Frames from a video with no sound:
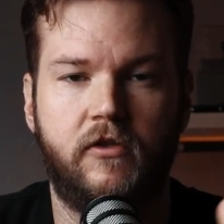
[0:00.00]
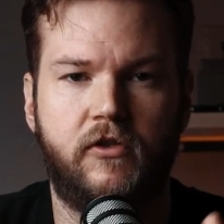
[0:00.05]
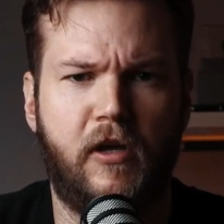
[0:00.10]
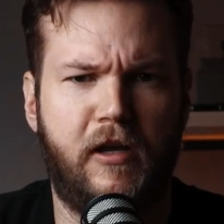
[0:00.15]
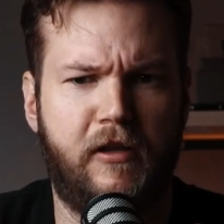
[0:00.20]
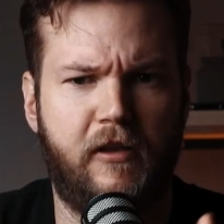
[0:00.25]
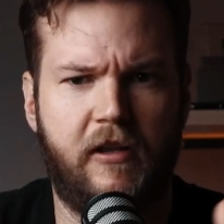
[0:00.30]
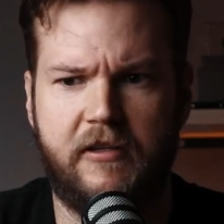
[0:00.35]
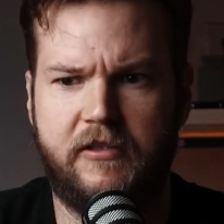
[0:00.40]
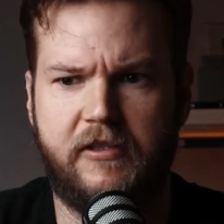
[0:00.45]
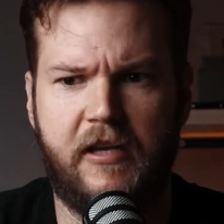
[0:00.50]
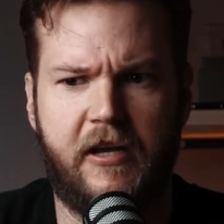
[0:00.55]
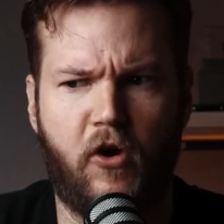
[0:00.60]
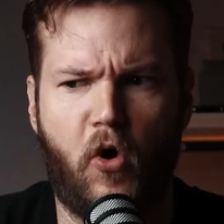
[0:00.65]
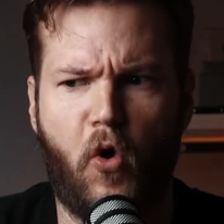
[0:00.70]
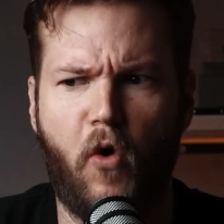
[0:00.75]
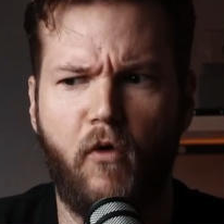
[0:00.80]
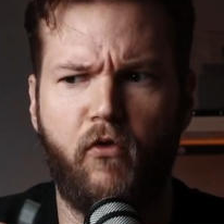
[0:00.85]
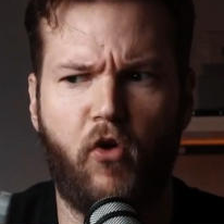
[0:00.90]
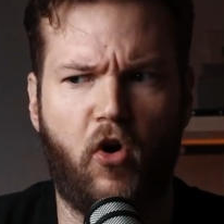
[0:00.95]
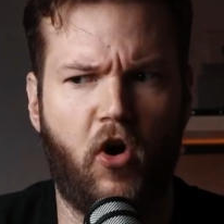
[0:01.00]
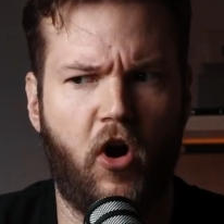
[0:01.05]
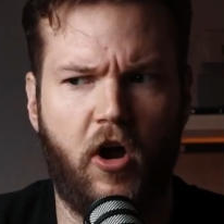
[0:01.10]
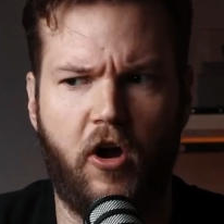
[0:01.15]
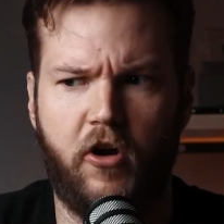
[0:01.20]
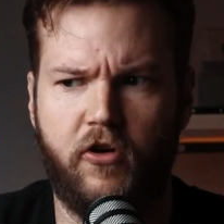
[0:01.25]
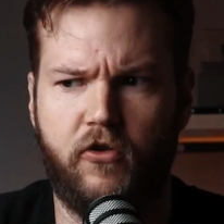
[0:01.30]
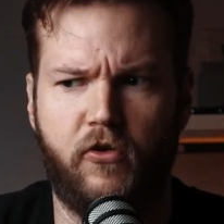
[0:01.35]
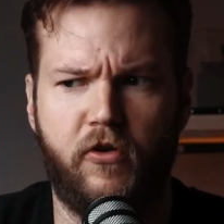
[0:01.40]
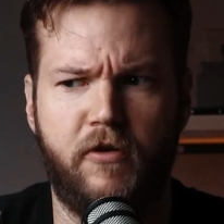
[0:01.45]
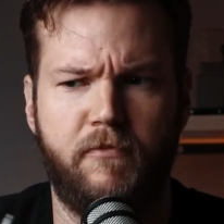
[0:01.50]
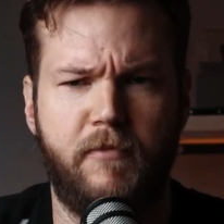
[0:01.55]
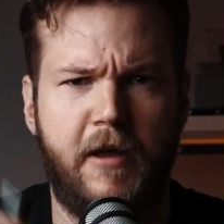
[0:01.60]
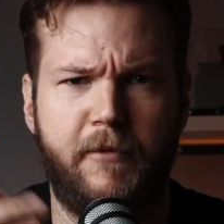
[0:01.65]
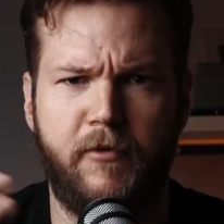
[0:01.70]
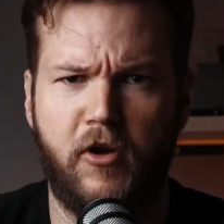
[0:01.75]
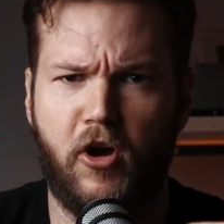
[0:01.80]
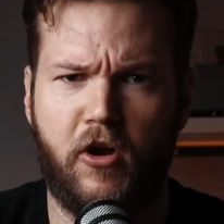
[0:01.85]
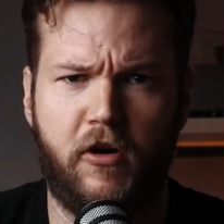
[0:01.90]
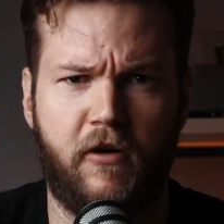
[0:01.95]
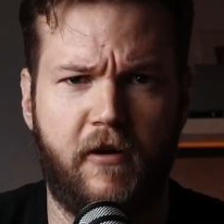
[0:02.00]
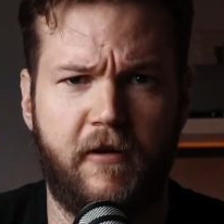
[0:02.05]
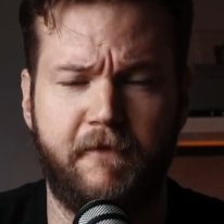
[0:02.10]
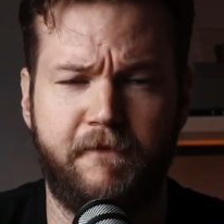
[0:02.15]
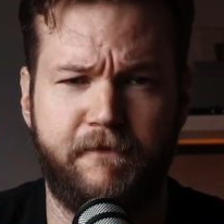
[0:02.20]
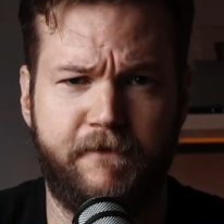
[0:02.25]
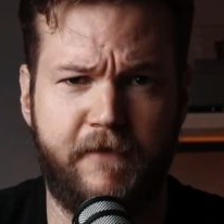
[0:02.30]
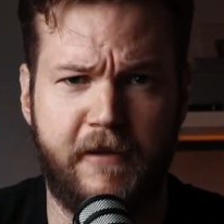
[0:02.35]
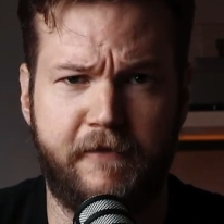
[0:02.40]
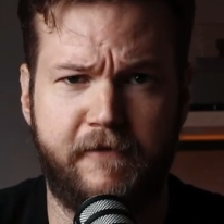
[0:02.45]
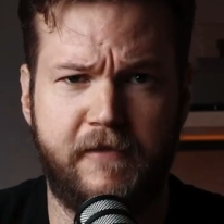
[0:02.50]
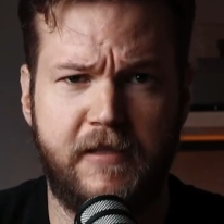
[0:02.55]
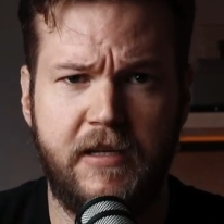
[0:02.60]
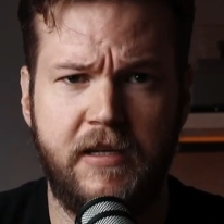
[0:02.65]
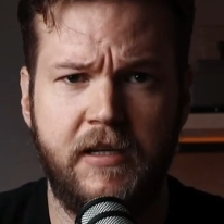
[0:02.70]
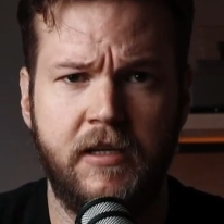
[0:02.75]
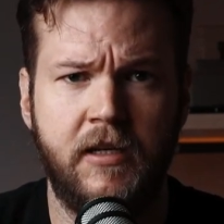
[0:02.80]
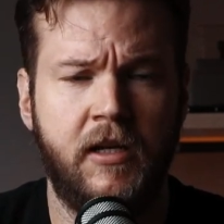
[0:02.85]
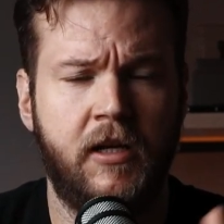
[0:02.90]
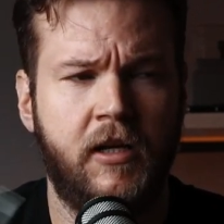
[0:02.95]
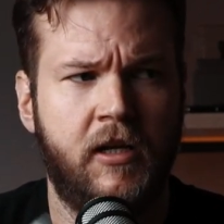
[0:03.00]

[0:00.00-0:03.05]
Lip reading: and it's like over 100, maybe 150.